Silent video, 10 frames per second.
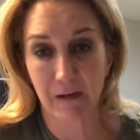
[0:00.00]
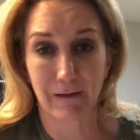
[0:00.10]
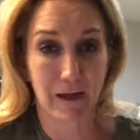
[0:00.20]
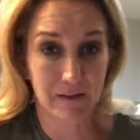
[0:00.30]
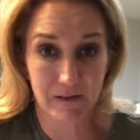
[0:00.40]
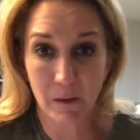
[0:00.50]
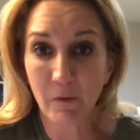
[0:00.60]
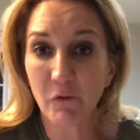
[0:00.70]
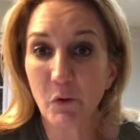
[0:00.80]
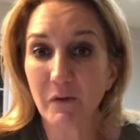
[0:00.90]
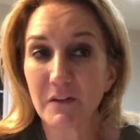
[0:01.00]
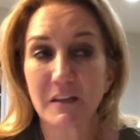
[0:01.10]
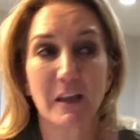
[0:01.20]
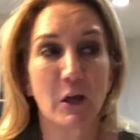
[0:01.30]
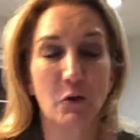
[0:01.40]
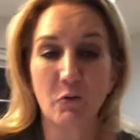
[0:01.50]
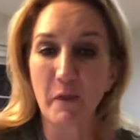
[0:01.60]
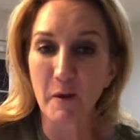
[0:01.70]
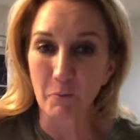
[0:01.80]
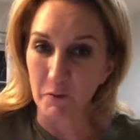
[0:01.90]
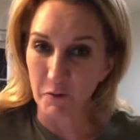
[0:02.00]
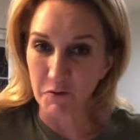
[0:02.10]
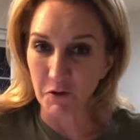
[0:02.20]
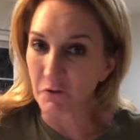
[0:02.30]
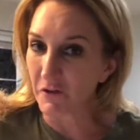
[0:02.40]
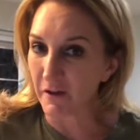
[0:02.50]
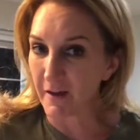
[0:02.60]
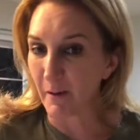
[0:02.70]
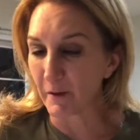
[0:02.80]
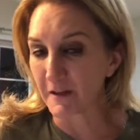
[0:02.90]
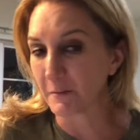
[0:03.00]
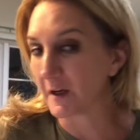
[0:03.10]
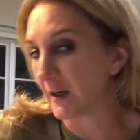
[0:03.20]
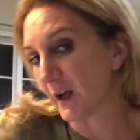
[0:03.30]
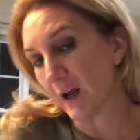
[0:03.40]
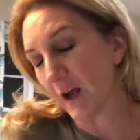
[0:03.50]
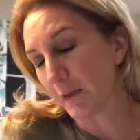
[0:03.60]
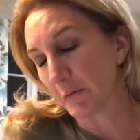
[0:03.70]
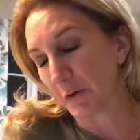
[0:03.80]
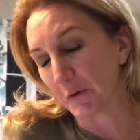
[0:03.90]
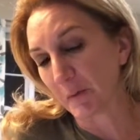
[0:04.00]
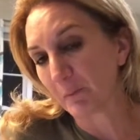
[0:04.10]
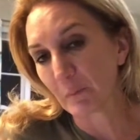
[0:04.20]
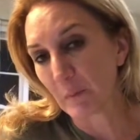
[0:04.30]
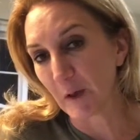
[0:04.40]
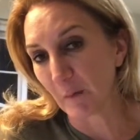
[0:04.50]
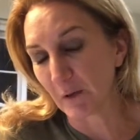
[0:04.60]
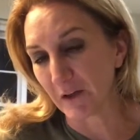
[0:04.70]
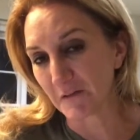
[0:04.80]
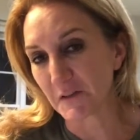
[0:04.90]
and like some of you even said that you read them with your children, and that makes me thrilled beyond belief.